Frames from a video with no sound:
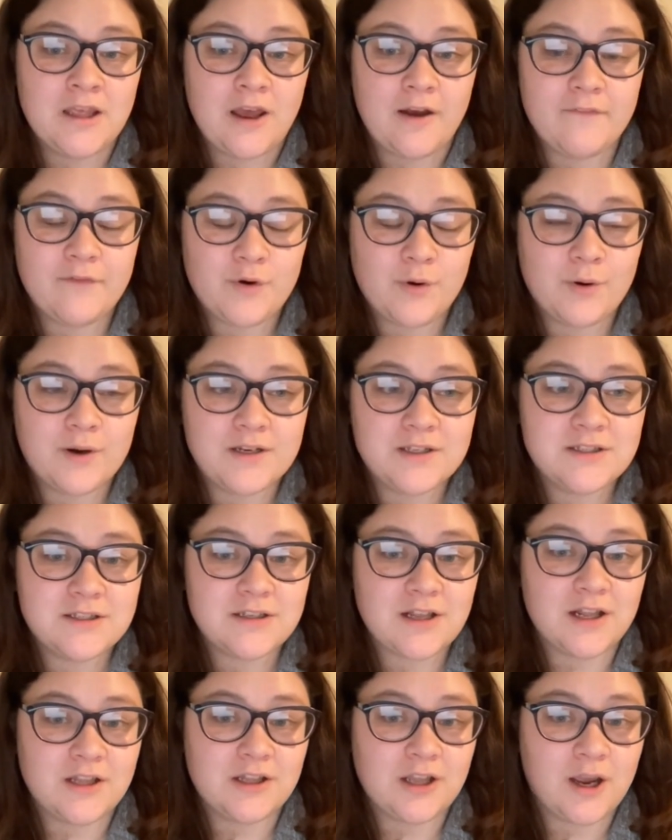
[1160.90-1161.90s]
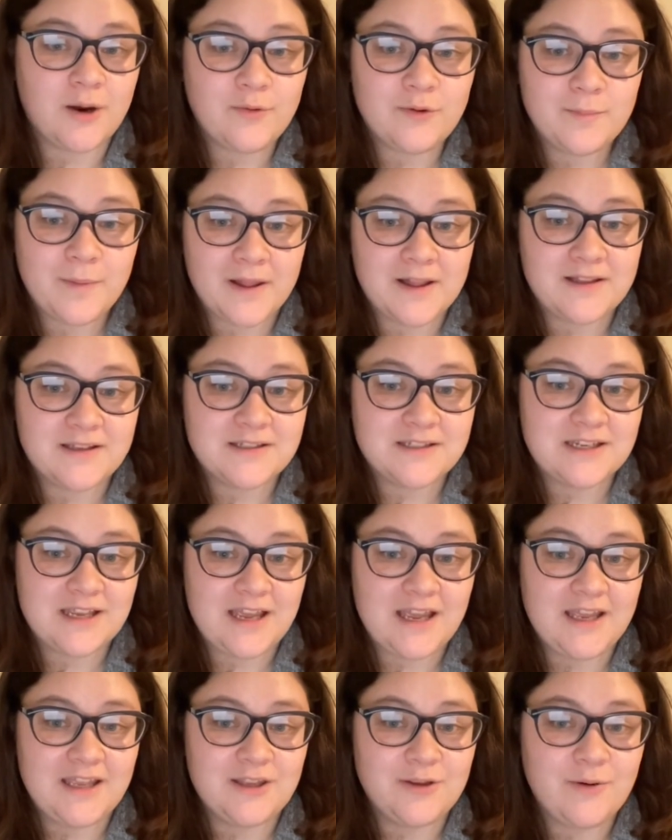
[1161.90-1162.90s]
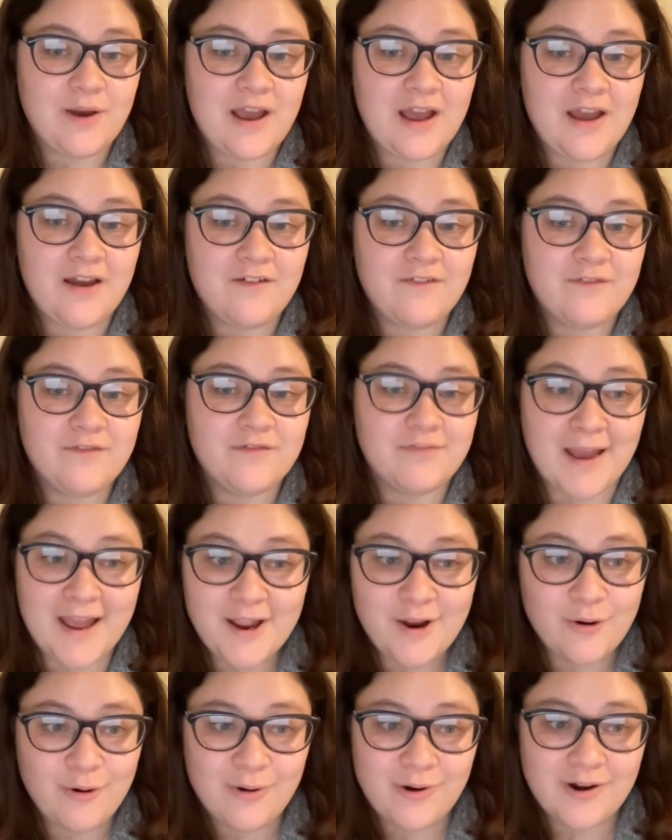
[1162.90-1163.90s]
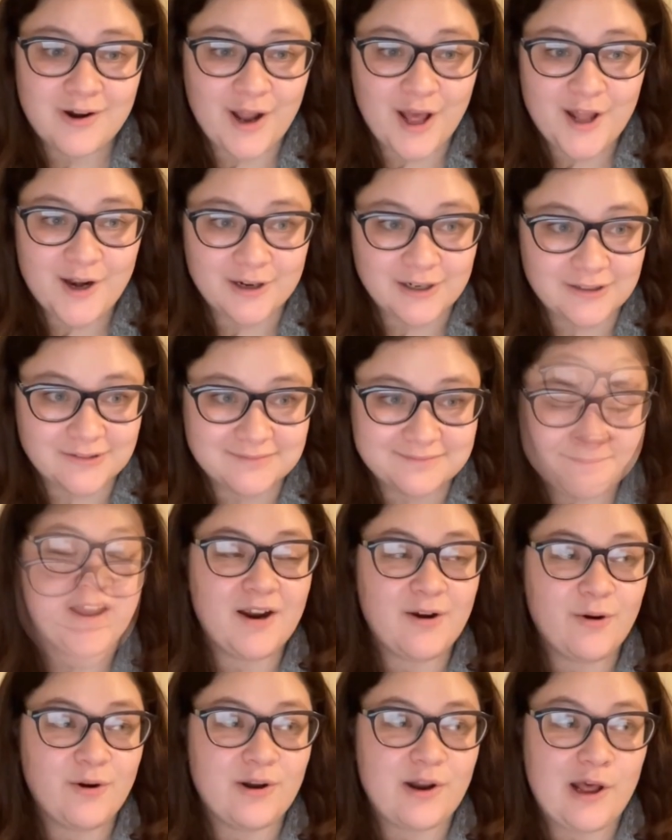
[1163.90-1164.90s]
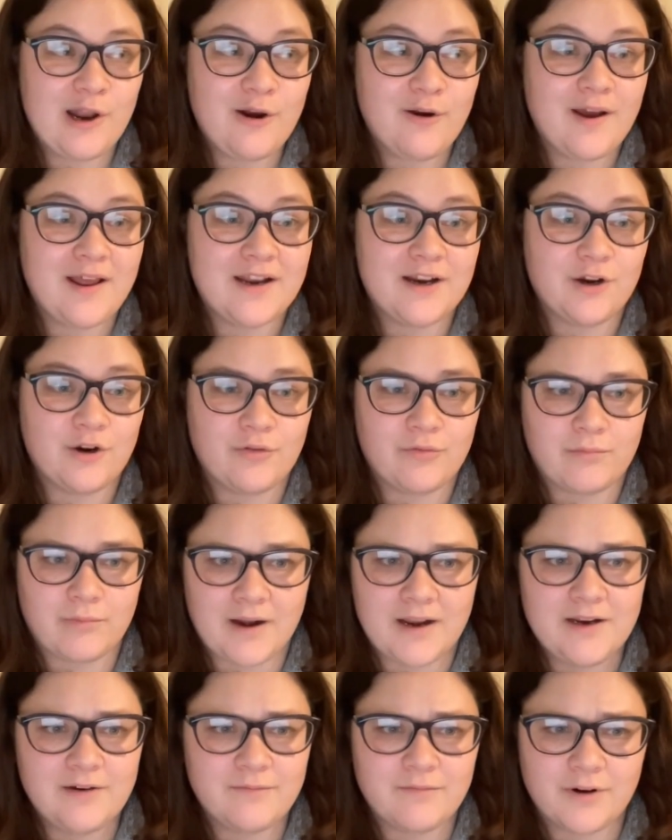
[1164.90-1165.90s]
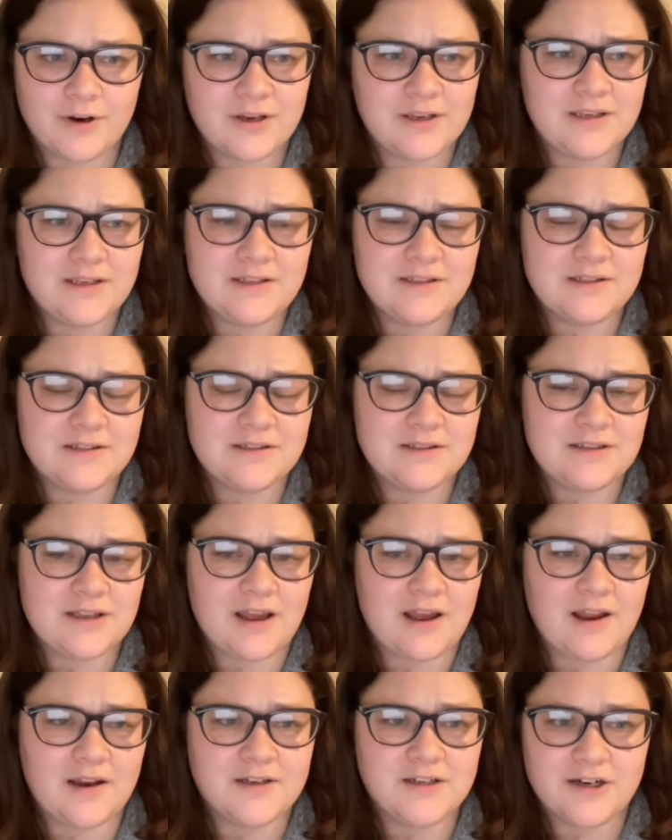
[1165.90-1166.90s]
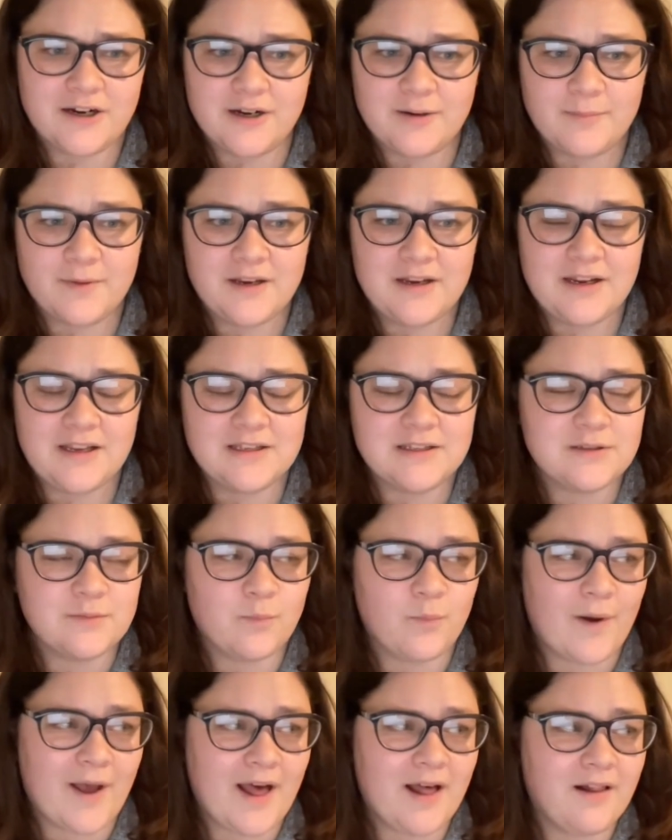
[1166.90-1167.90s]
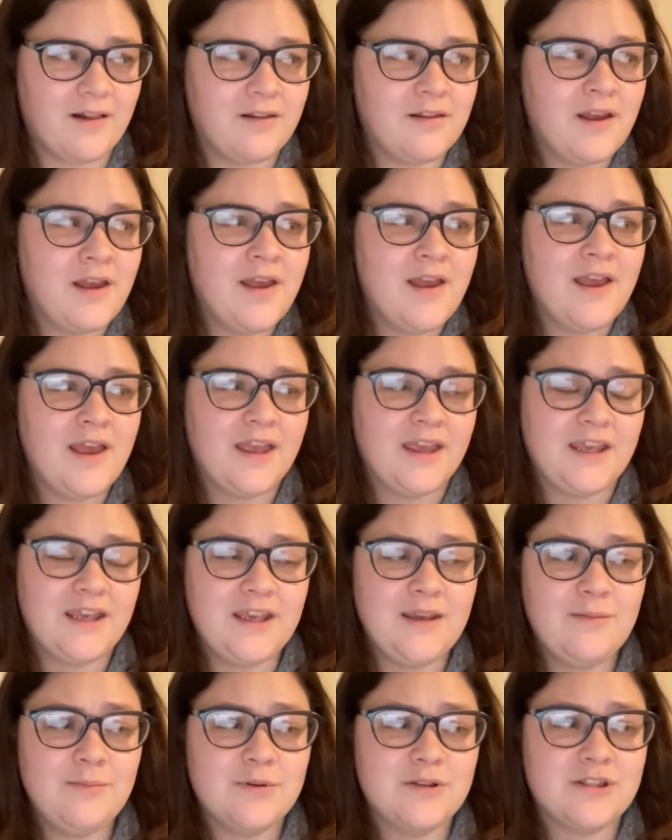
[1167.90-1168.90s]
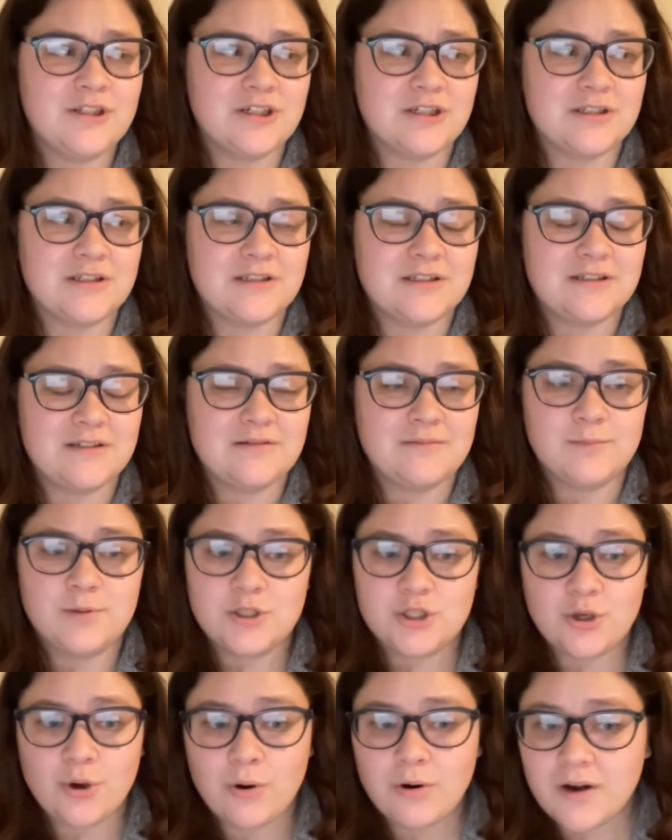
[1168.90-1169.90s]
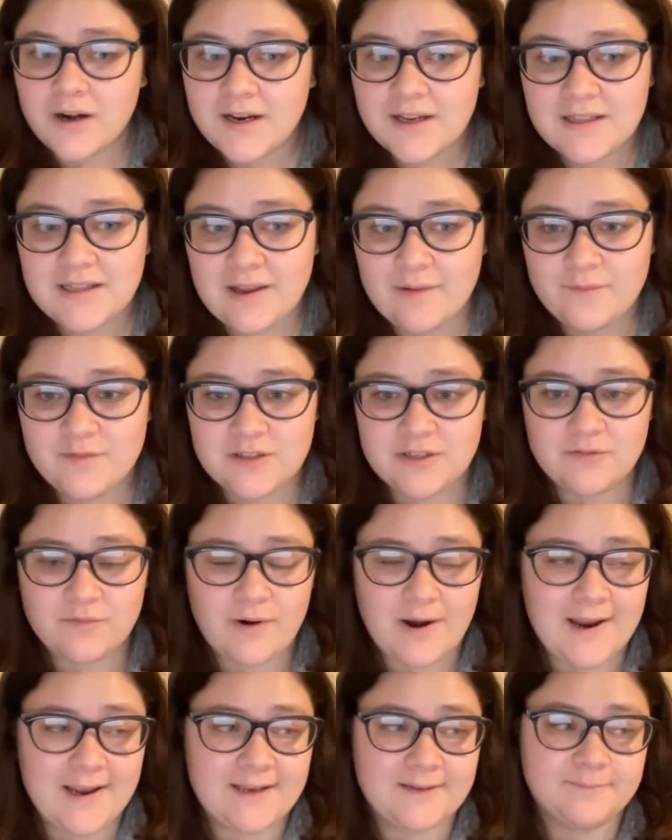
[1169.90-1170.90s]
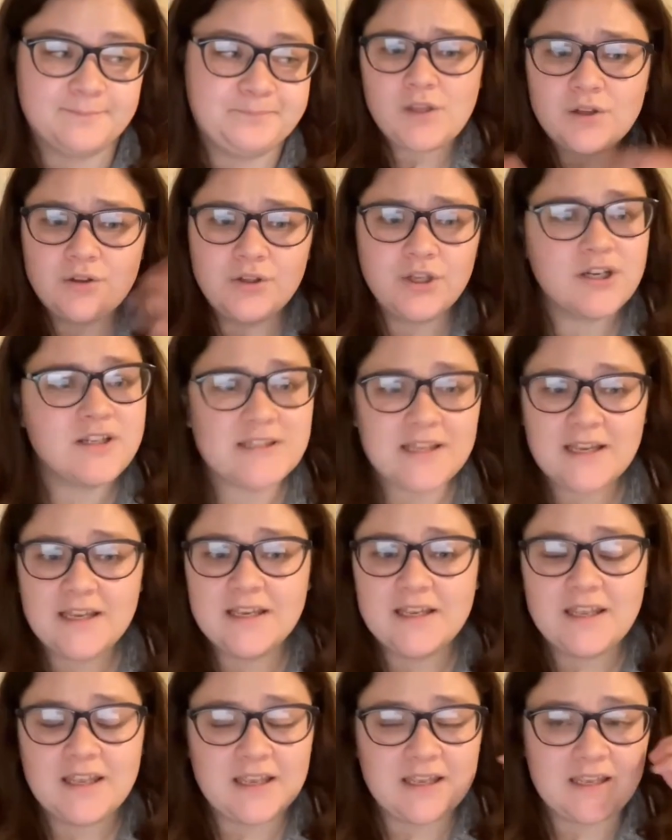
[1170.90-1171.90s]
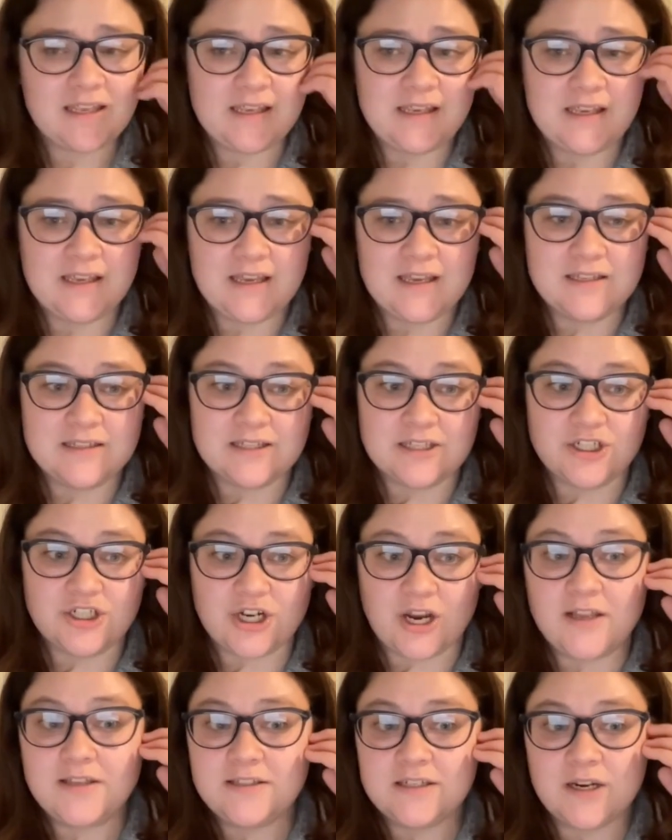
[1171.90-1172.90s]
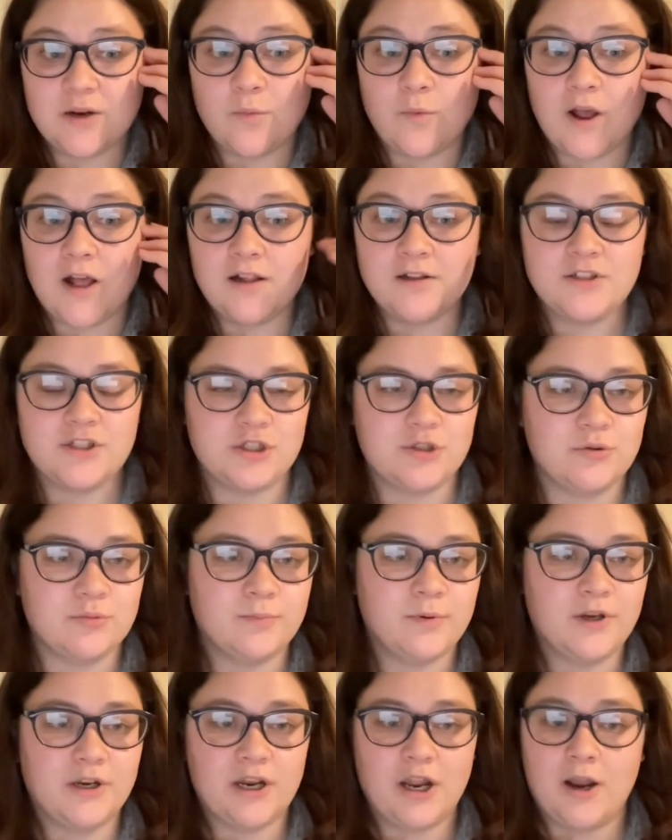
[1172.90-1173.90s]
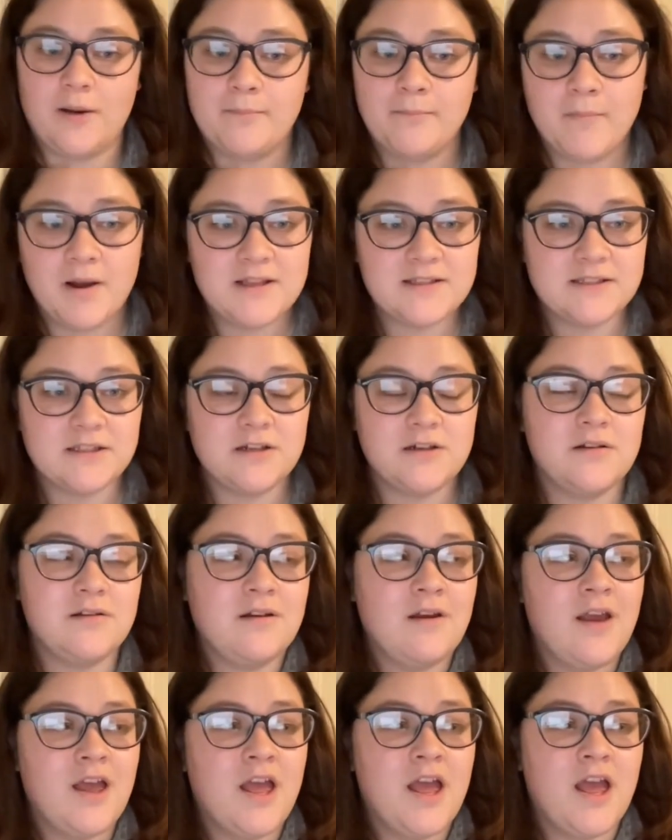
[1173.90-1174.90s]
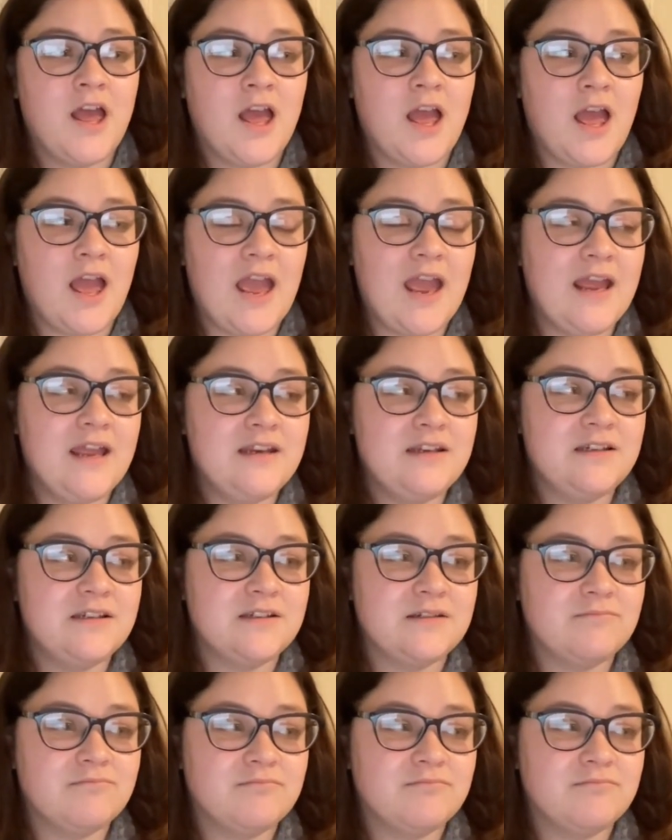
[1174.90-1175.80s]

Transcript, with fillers: of course, along with Pelletier, you have Matt Coronato. Matt Coronato had a great rookies uh, tournament as well. He was just scoring left and right. Looks like he is adjusting well to putting on muscle. And